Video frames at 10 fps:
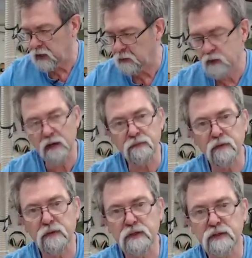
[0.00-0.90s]
I'll go
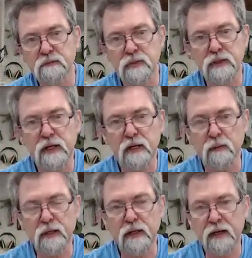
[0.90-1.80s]
through this machine a
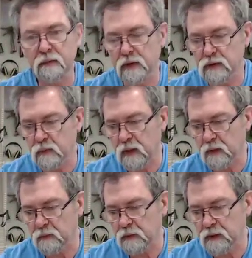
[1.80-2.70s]
little bit later on as
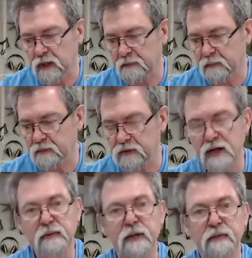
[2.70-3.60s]
well, and we can have a bit of a
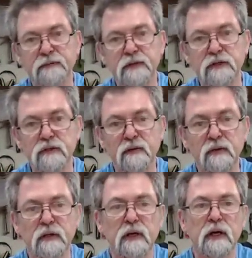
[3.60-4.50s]
chat about the features
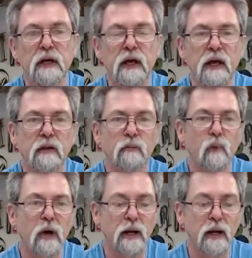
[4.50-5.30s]
of it and